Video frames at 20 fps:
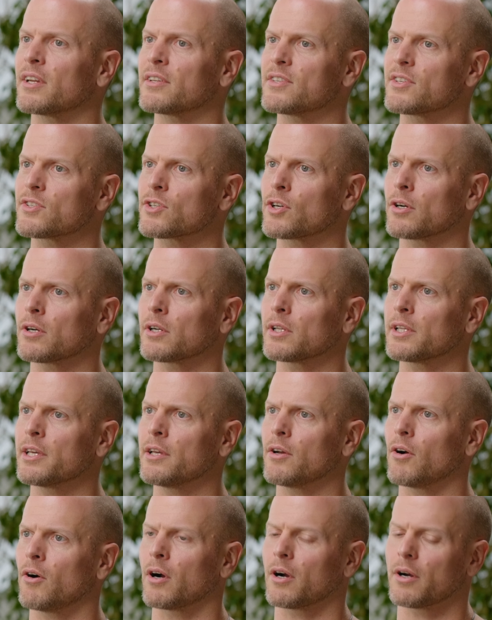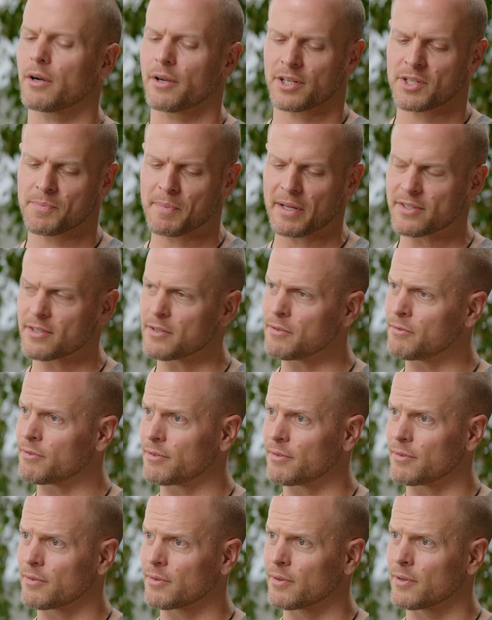that exist currently are
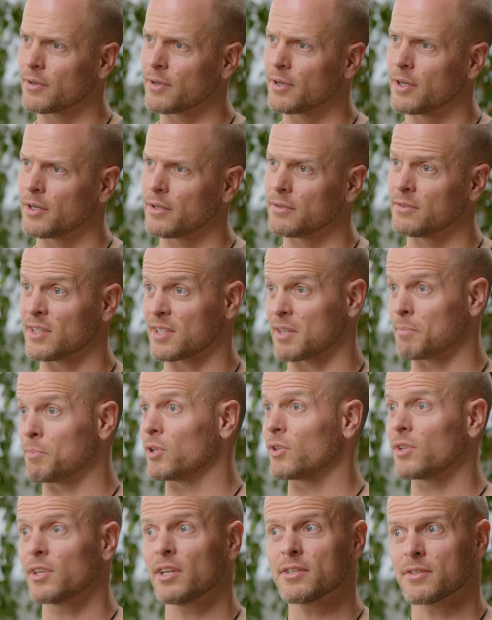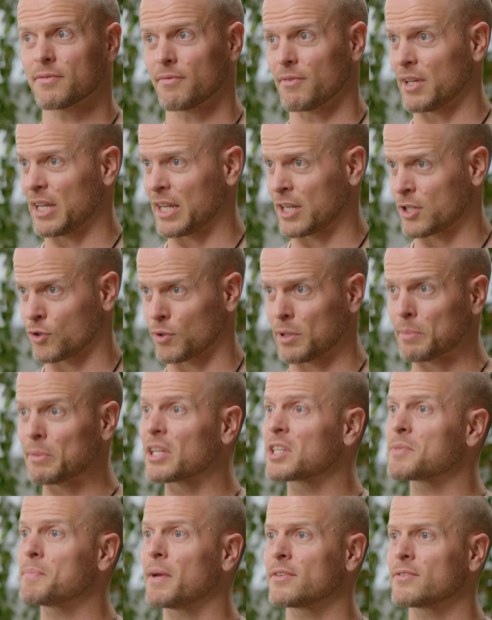expensive. Disability is
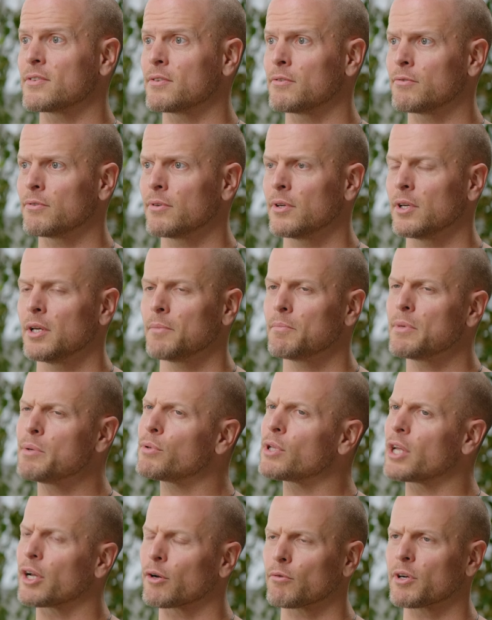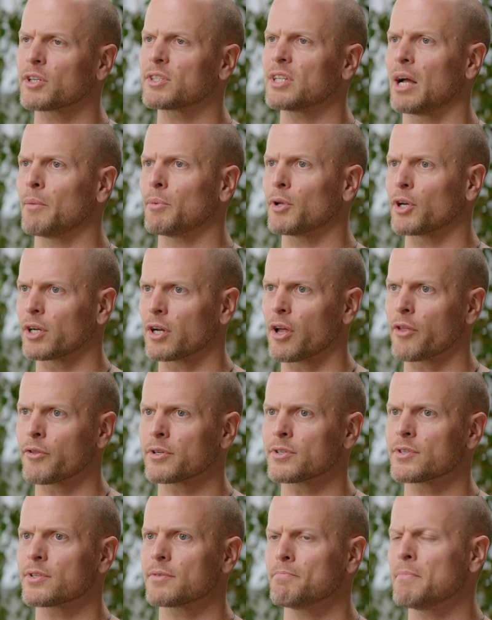extremely expensive People like Rick Doblin and
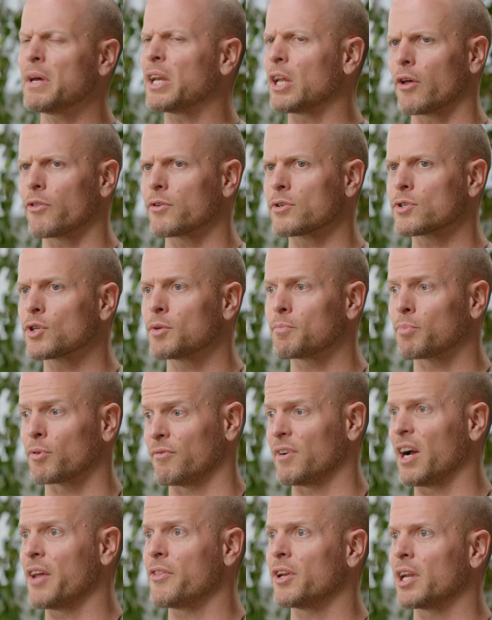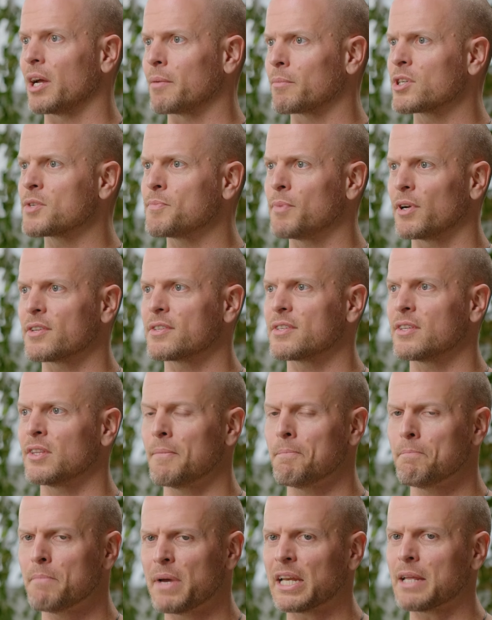others, many others could provide the numbers, but it's in
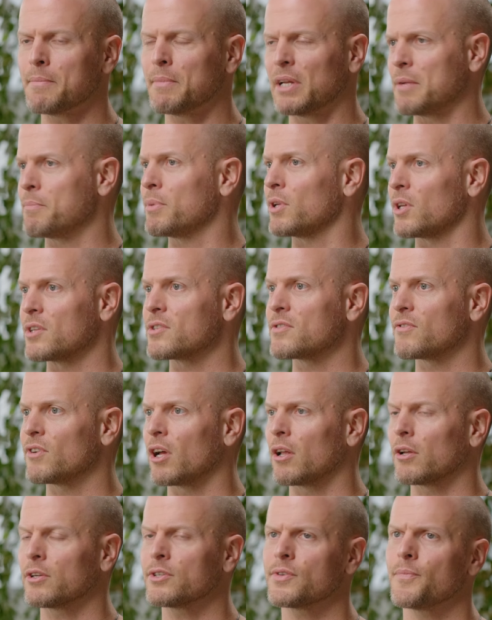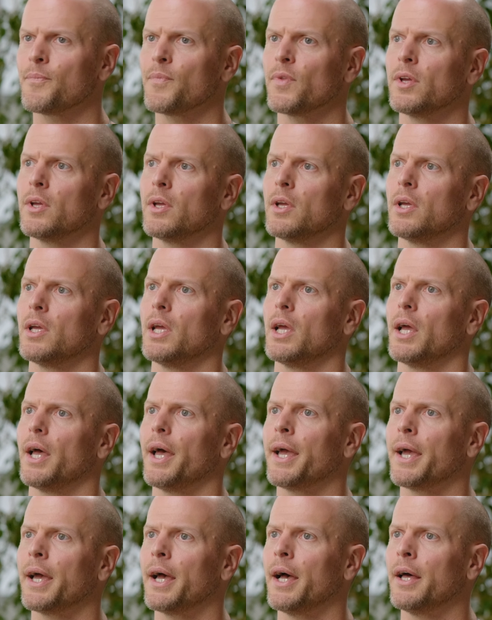the many, many billions of dollars.
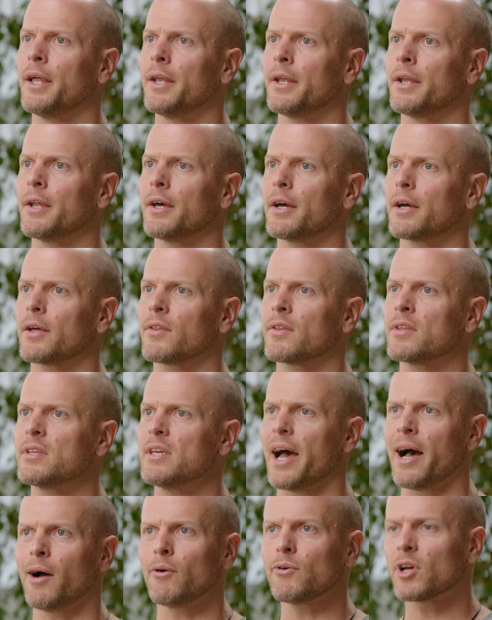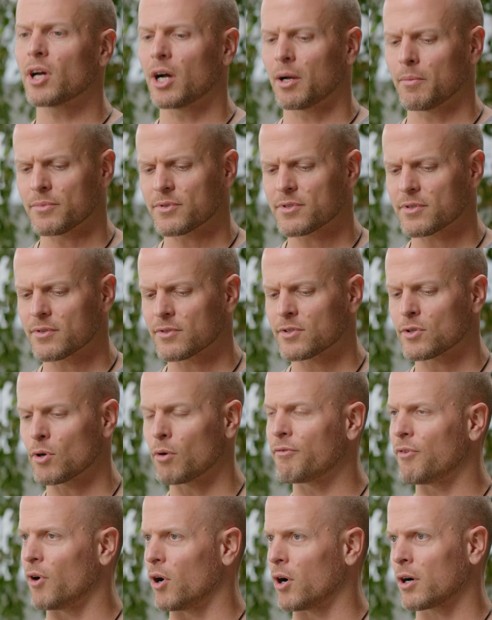And uh, the outcomes
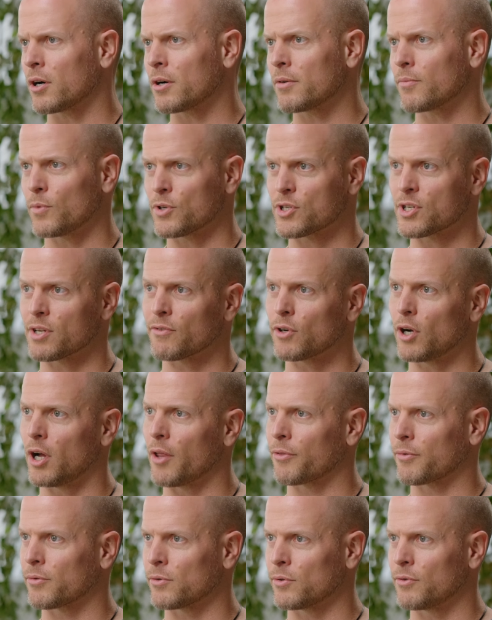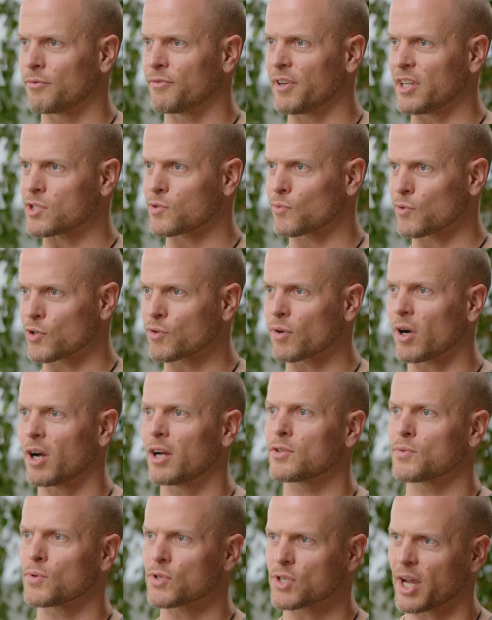so far, which have gone through phase three
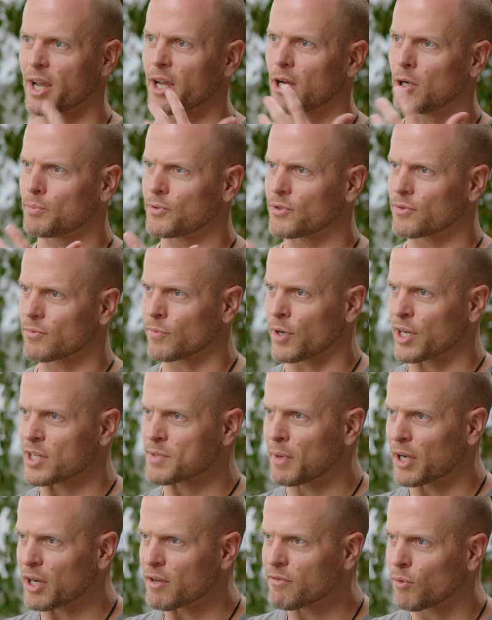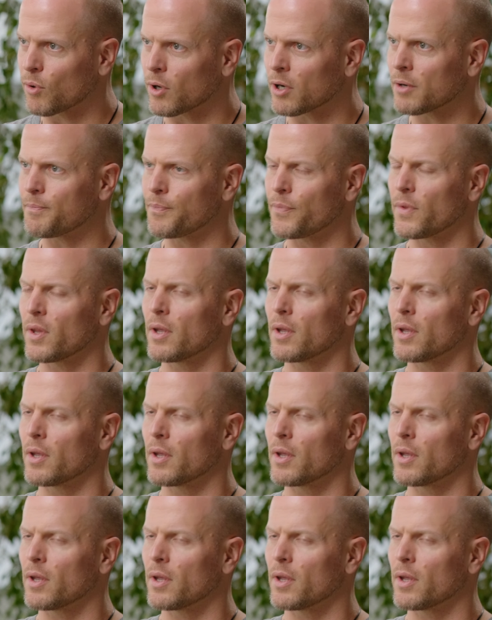trials, which I helped raise money for,